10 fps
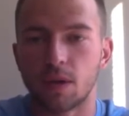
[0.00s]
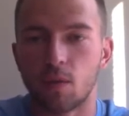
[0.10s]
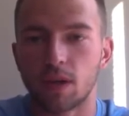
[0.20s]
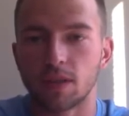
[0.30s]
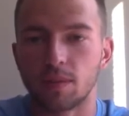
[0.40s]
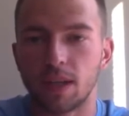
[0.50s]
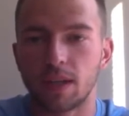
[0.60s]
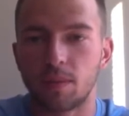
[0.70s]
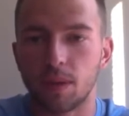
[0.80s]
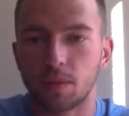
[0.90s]
they want as
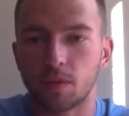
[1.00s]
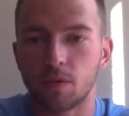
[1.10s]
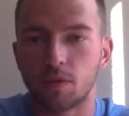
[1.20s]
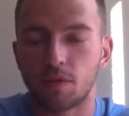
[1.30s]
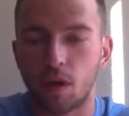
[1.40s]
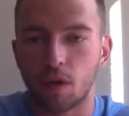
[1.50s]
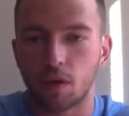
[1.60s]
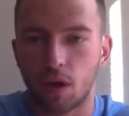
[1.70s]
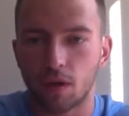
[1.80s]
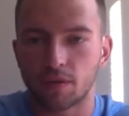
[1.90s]
many people who've
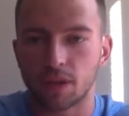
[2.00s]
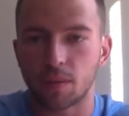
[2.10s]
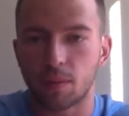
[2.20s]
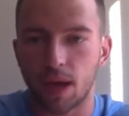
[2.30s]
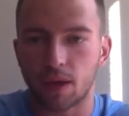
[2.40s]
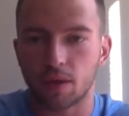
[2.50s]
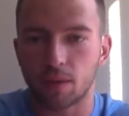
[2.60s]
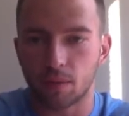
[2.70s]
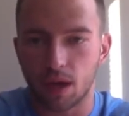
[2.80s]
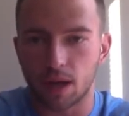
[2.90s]
fallen off to get back on
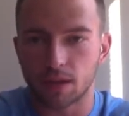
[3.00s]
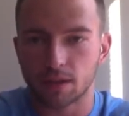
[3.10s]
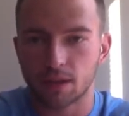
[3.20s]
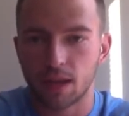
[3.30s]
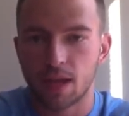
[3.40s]
the products.